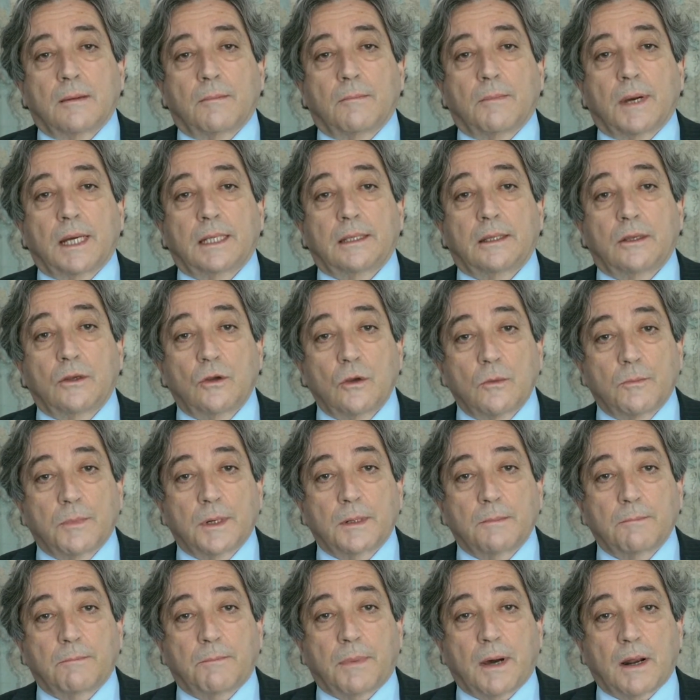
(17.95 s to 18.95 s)
by the
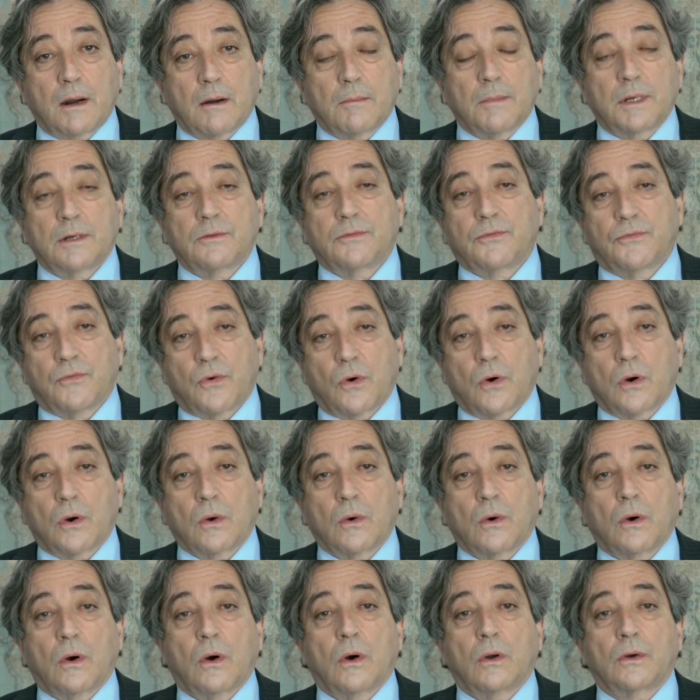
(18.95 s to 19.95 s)
European Parliament
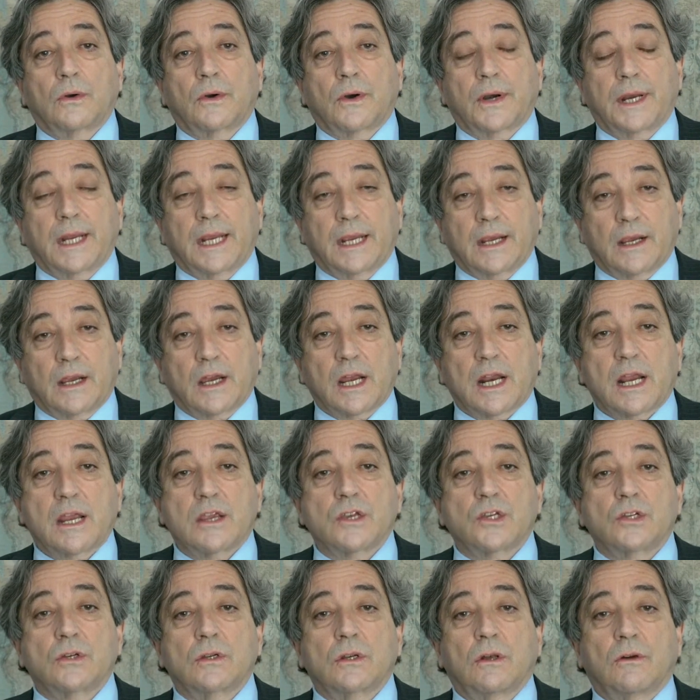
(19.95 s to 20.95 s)
Forum on
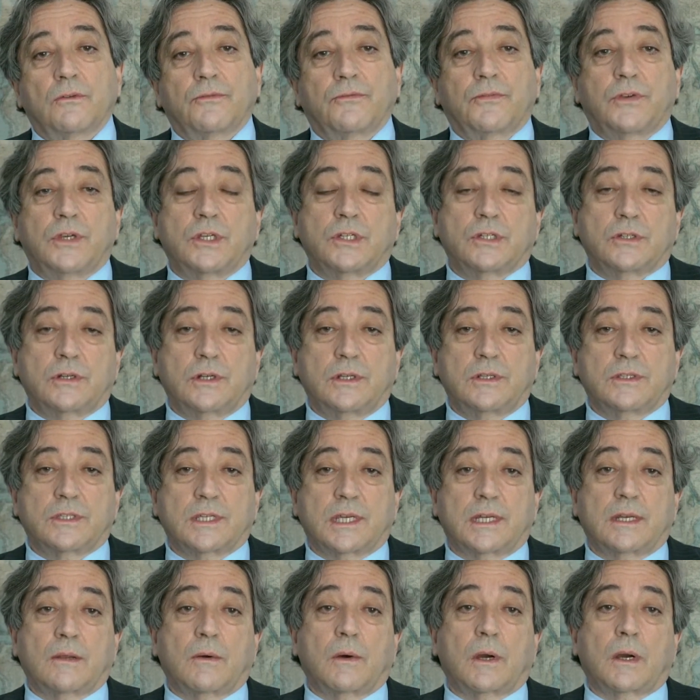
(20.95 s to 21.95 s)
Recreational Fisheries
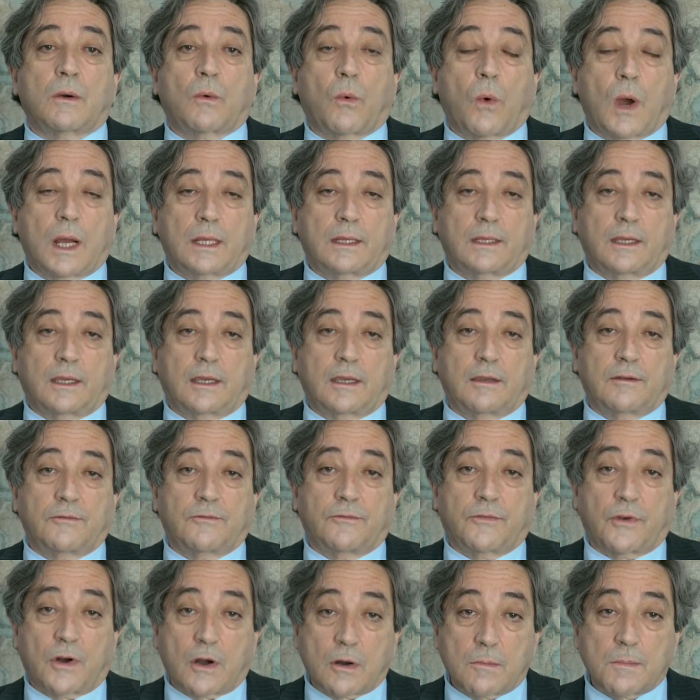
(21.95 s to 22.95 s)
and Aquatic
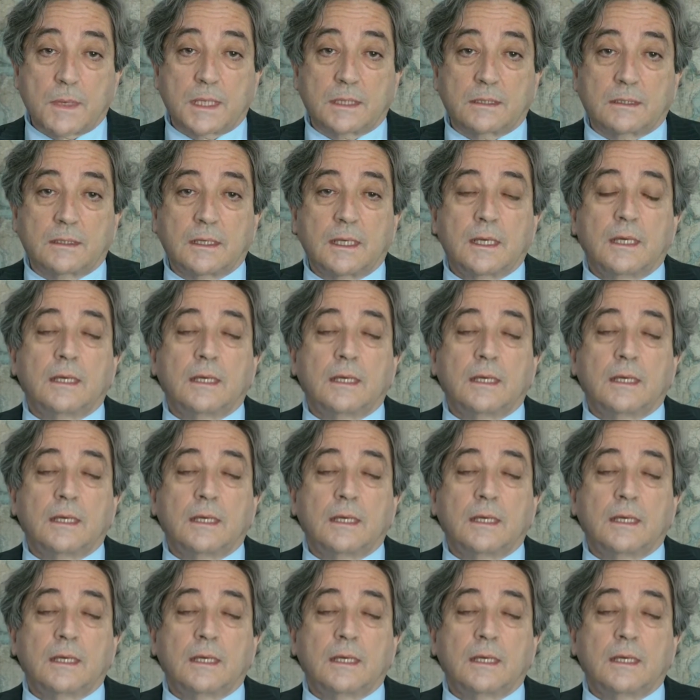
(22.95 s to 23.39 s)
Environment,